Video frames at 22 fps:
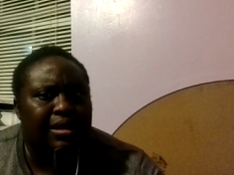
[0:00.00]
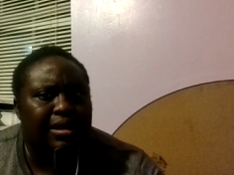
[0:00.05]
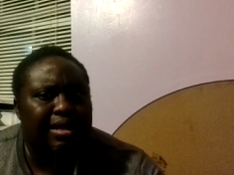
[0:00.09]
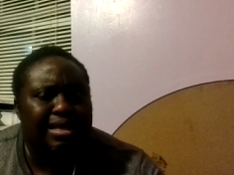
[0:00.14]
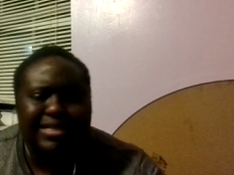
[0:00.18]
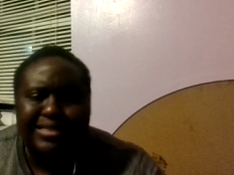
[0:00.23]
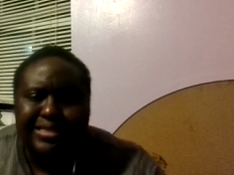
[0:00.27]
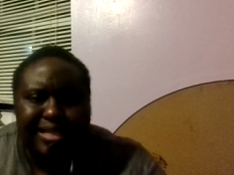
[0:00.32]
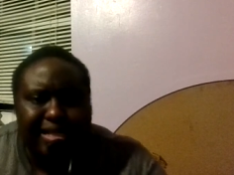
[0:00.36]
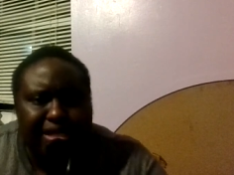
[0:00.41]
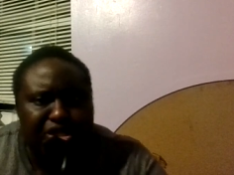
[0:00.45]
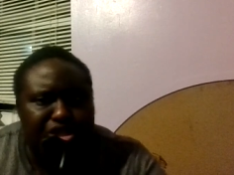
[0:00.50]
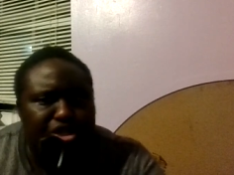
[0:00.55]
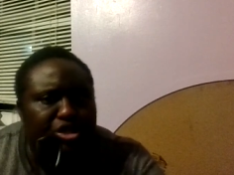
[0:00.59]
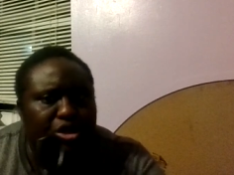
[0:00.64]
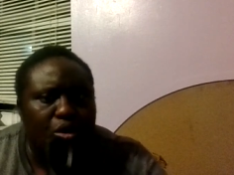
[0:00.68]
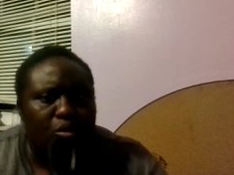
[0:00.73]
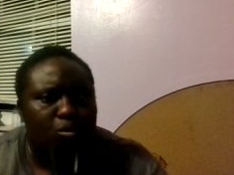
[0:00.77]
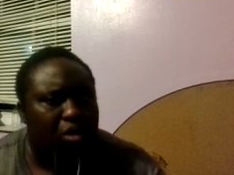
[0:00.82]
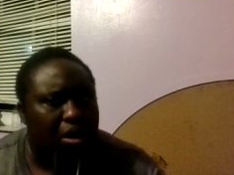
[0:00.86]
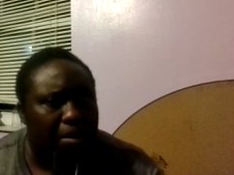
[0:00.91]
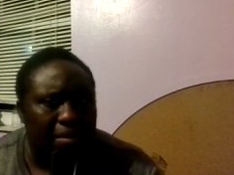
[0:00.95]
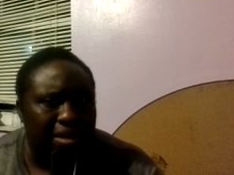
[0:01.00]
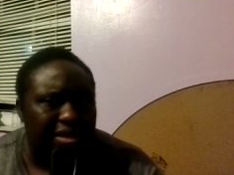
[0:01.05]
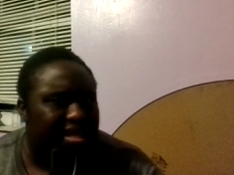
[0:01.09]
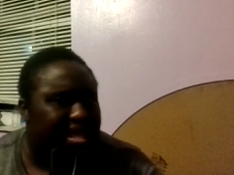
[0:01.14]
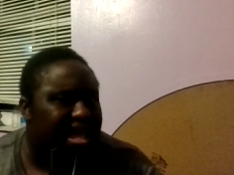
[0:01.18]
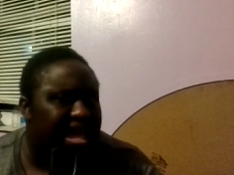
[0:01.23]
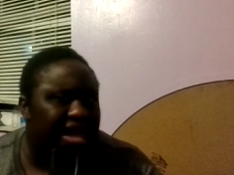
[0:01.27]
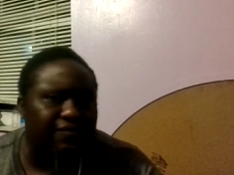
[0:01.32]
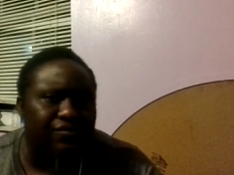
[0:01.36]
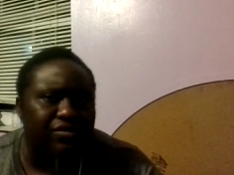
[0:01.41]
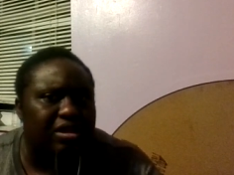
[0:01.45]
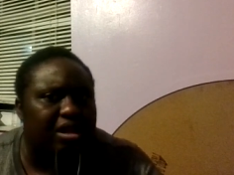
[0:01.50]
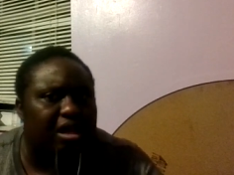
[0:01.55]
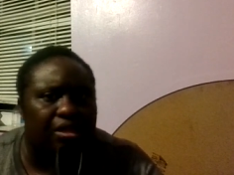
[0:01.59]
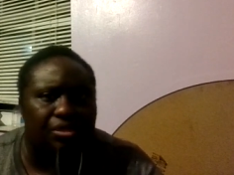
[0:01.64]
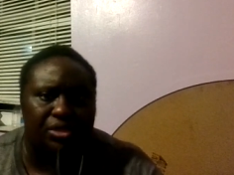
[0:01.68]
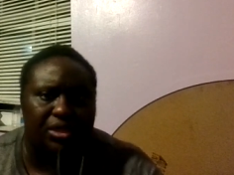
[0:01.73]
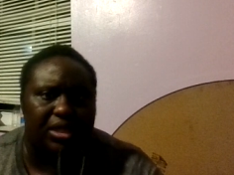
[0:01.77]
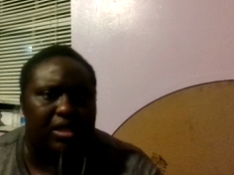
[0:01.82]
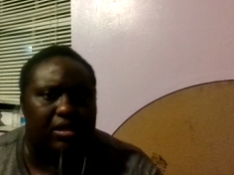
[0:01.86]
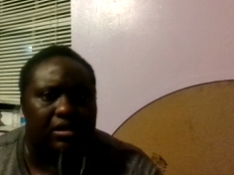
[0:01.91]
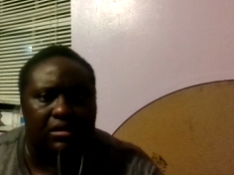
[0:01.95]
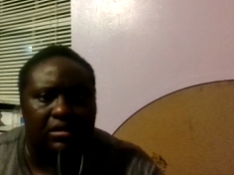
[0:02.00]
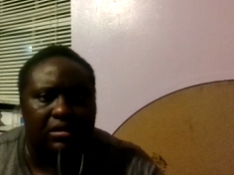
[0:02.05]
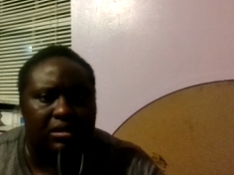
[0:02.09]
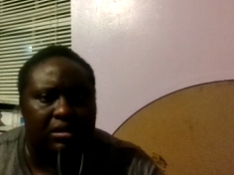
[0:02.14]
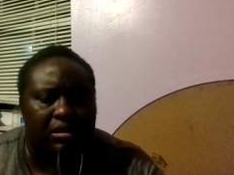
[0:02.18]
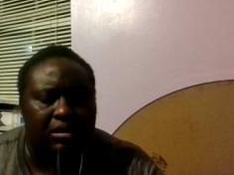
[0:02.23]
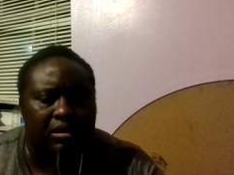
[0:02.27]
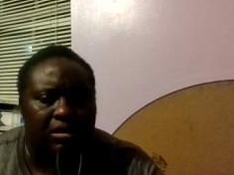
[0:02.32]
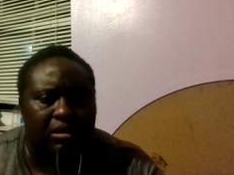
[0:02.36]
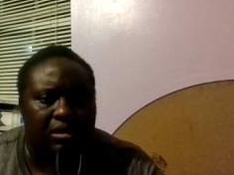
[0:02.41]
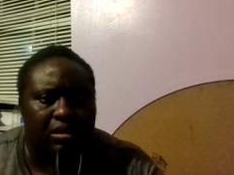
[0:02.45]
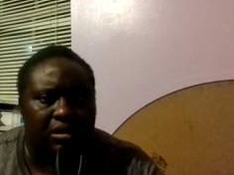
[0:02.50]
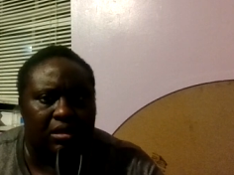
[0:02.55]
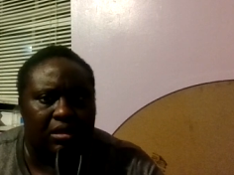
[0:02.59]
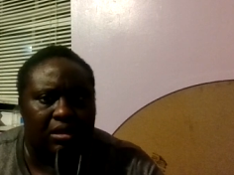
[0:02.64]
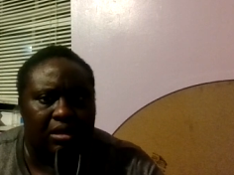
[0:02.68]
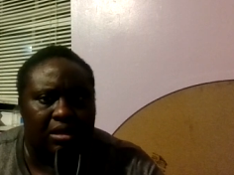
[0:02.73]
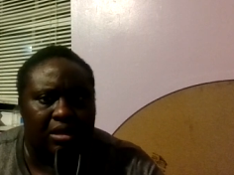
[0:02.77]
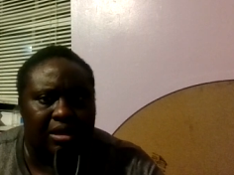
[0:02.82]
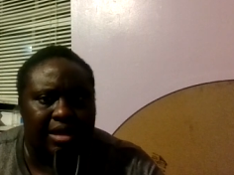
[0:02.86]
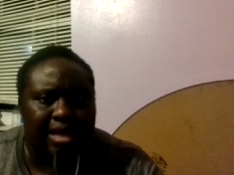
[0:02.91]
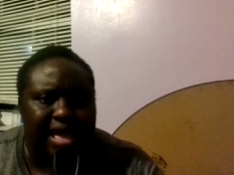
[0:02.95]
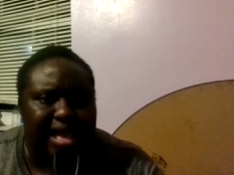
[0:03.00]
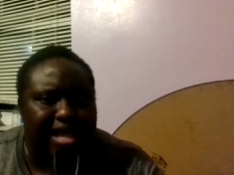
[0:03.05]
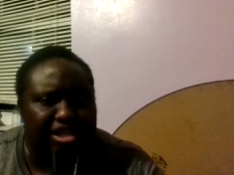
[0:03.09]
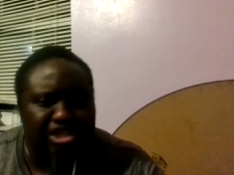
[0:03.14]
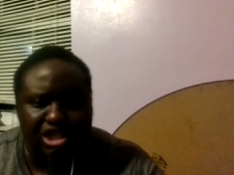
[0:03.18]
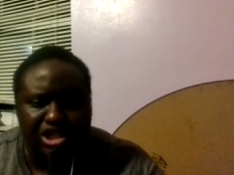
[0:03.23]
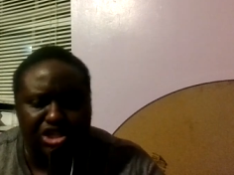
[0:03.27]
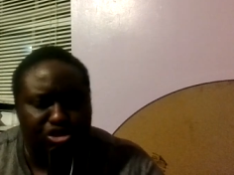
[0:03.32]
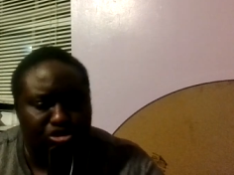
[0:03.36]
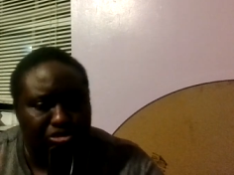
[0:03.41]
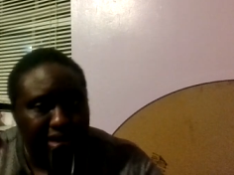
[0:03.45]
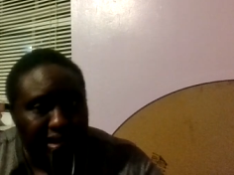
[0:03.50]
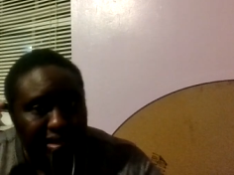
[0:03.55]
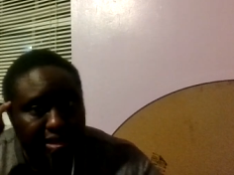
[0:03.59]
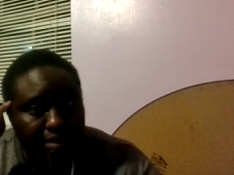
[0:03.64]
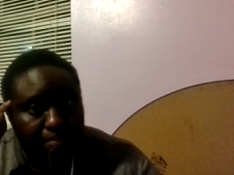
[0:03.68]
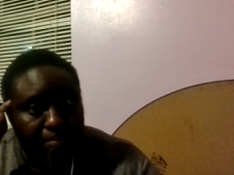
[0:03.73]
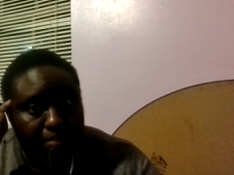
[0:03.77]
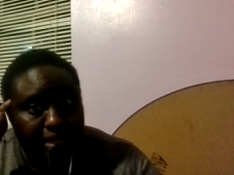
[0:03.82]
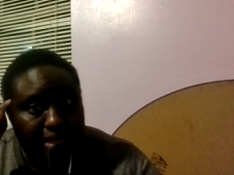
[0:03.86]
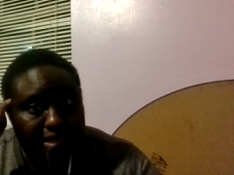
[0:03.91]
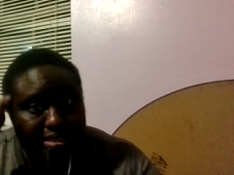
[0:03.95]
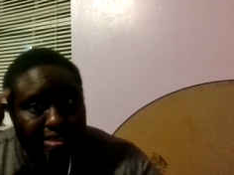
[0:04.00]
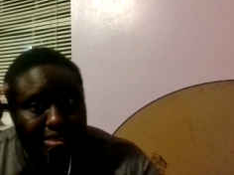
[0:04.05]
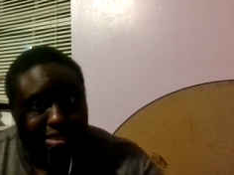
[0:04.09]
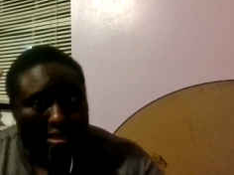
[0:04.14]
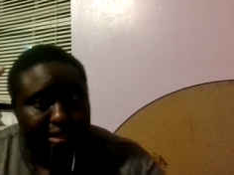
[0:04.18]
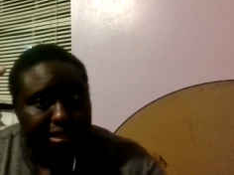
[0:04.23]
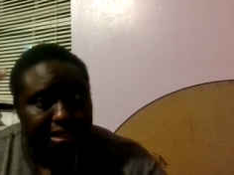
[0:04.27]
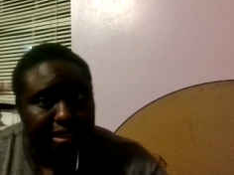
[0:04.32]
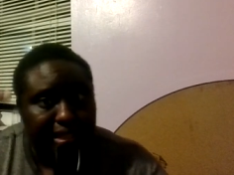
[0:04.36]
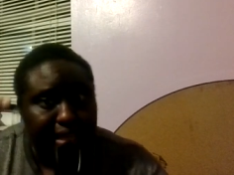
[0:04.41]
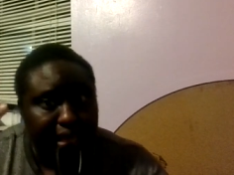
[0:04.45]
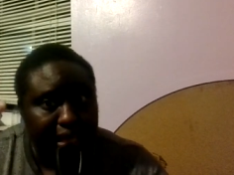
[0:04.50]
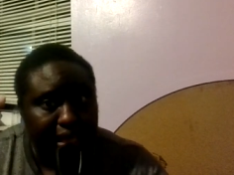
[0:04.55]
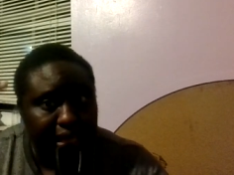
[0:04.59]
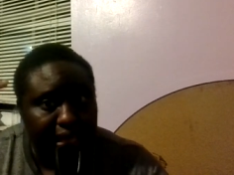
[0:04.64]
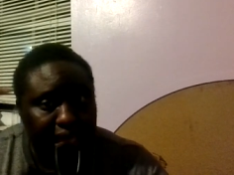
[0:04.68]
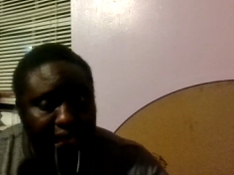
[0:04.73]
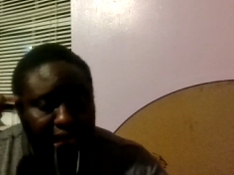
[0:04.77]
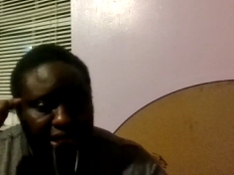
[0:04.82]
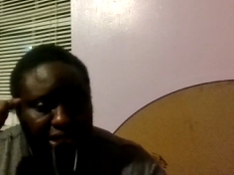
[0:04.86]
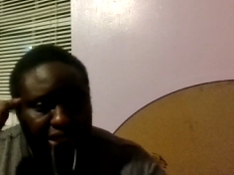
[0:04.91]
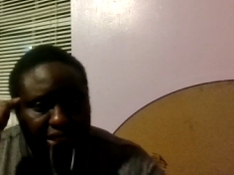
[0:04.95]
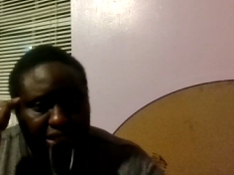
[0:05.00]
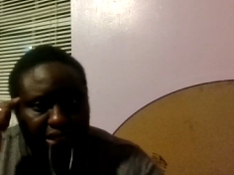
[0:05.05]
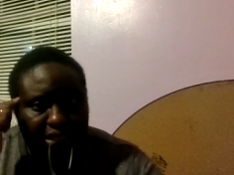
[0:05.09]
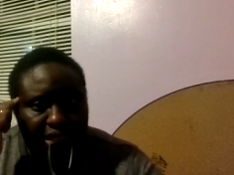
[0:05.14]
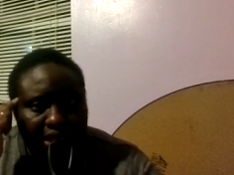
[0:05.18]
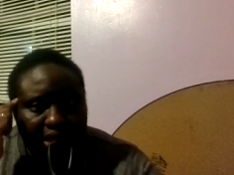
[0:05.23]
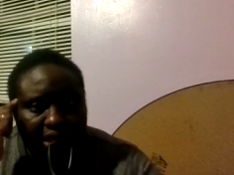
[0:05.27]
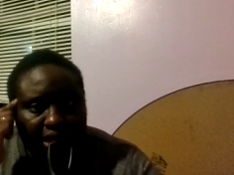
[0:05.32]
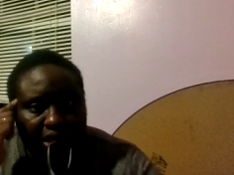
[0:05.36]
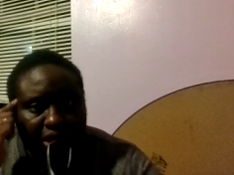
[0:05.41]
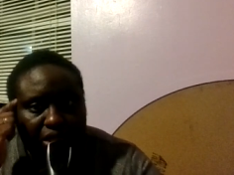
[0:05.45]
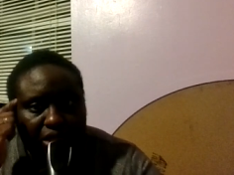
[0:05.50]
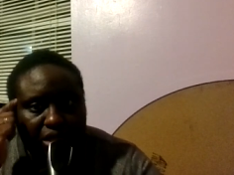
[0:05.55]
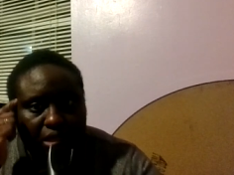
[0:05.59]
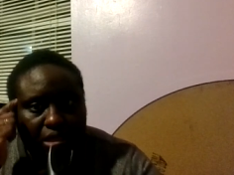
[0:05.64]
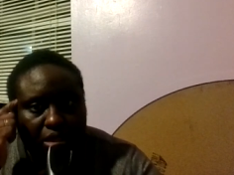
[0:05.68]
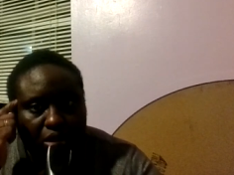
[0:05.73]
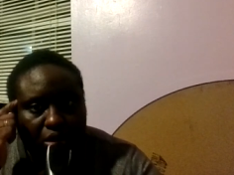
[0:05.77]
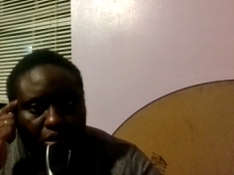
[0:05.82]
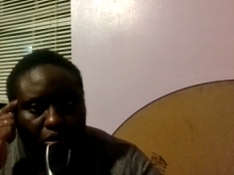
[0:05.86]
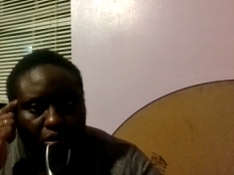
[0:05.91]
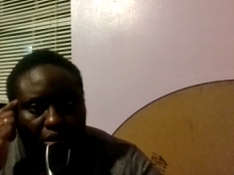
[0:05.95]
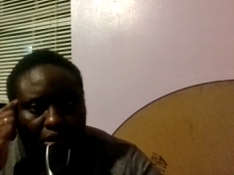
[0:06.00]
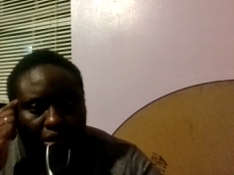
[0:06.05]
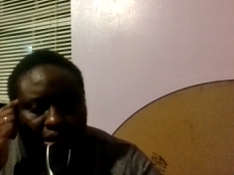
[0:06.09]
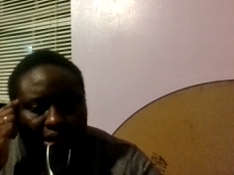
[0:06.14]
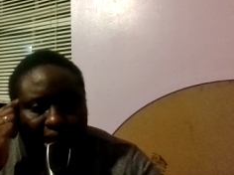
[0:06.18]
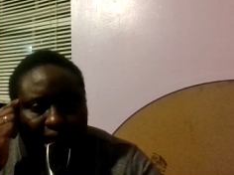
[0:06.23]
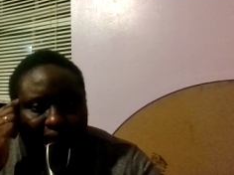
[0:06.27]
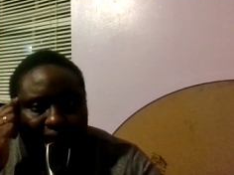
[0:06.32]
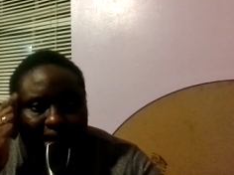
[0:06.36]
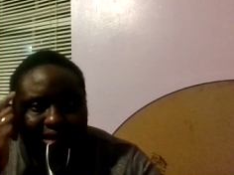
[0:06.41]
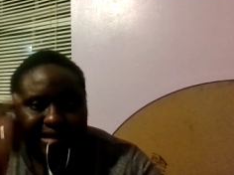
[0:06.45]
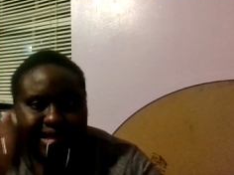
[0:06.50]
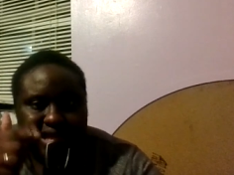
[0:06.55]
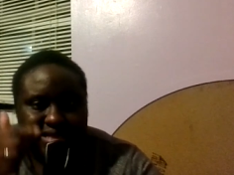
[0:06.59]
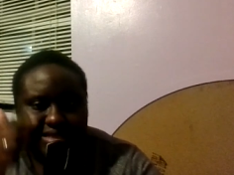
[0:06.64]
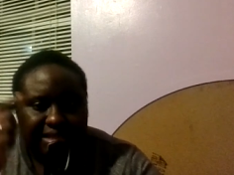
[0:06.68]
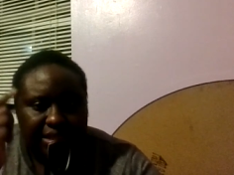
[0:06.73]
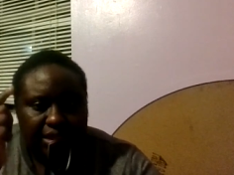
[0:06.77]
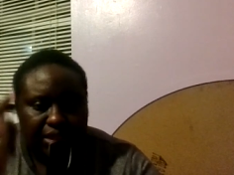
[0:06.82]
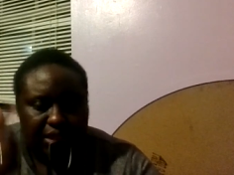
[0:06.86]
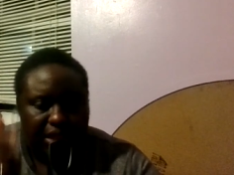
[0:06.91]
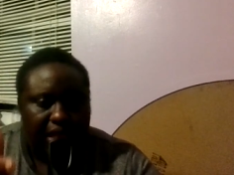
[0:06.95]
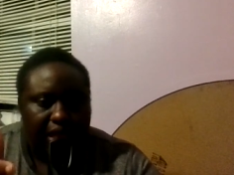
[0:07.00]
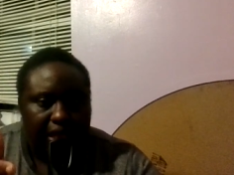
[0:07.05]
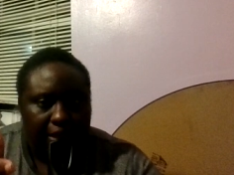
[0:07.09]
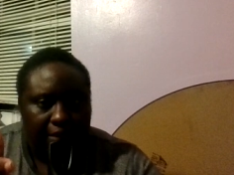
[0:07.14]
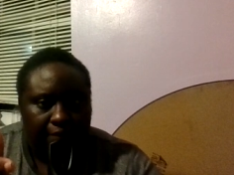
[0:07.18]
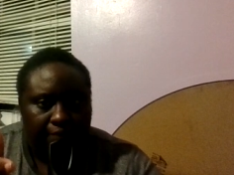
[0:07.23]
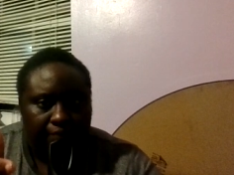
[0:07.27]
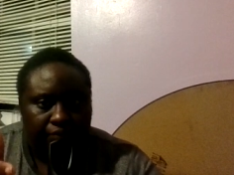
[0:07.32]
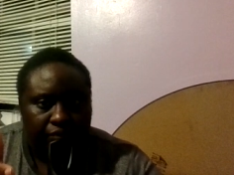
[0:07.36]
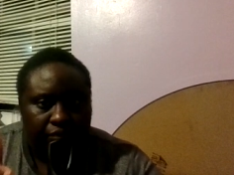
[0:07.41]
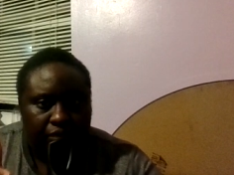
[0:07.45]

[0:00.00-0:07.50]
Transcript: It's that like she don't want me to have nothing. And she's trying to be slick and she she don't and that's the thing